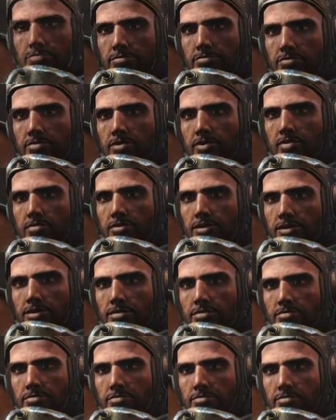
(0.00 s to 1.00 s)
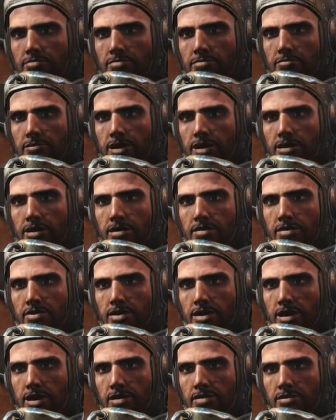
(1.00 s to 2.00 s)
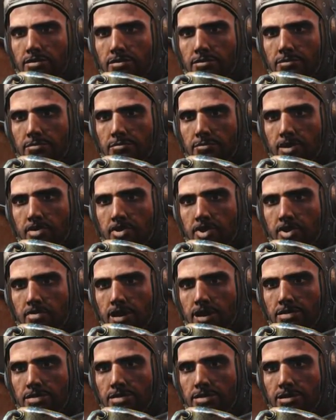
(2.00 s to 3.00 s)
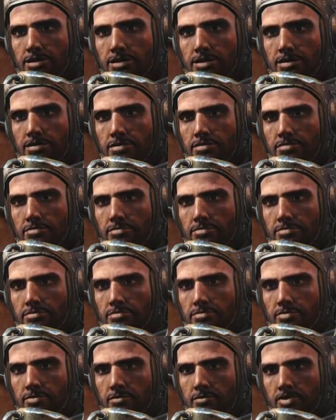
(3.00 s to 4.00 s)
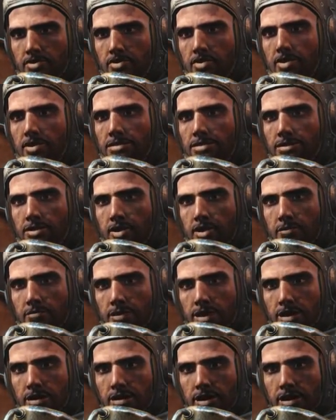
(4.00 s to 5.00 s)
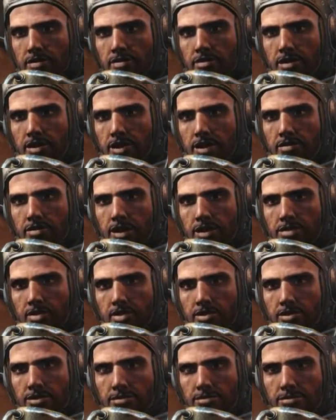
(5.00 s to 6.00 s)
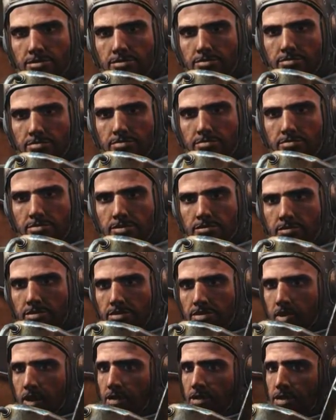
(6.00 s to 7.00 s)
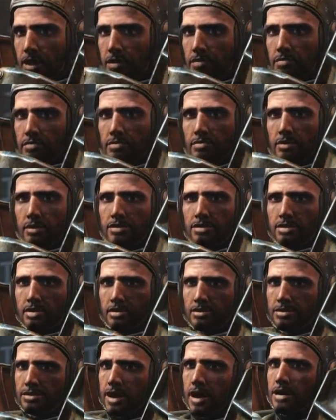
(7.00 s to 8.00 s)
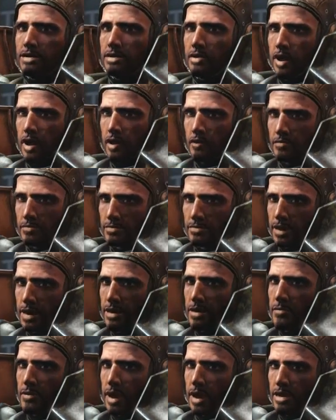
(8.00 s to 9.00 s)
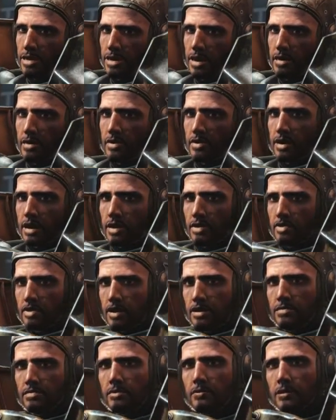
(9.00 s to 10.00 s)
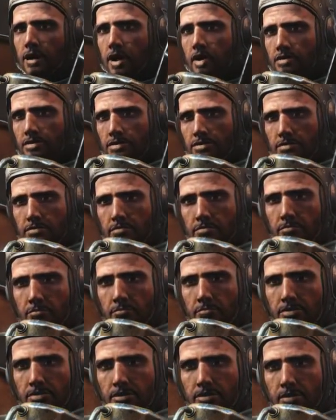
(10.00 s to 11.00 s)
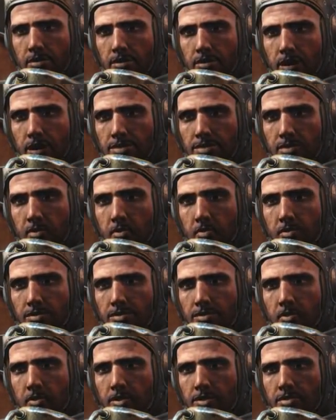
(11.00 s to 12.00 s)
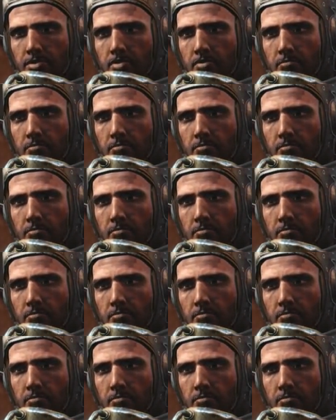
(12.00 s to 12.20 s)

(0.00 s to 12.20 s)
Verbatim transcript: Very well. I'm Paladin Danse, Brotherhood of Steel. Over okay. here is Scribe Haylen and Knight Rhys. I've been trying to send a distress call to our vessel at Boston International Airport, but the signal's too weak to reach